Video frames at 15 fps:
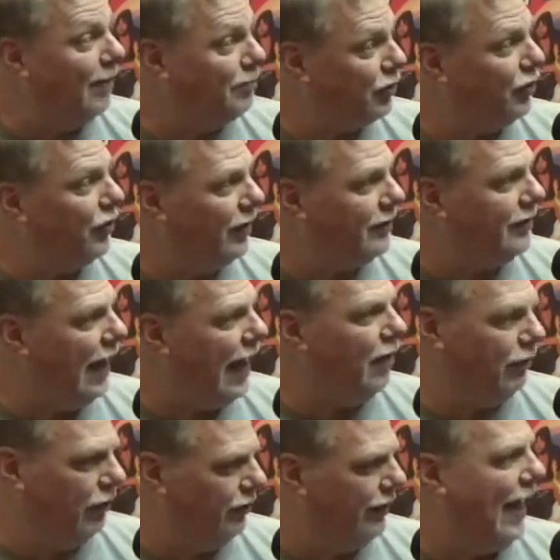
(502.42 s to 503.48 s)
up to it.
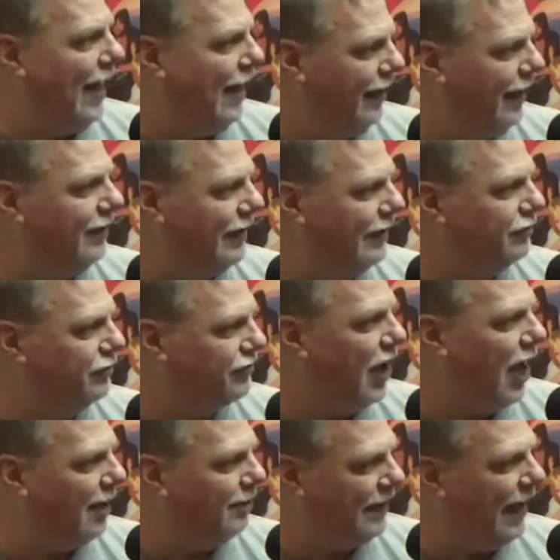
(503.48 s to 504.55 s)
Yeah, then
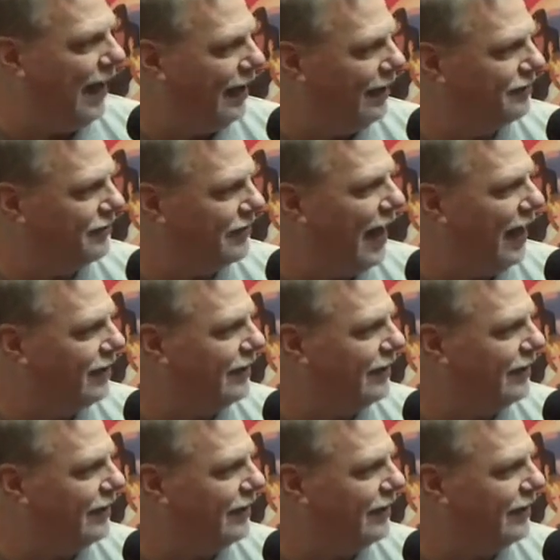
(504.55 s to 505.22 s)
stop. Yeah, exactly.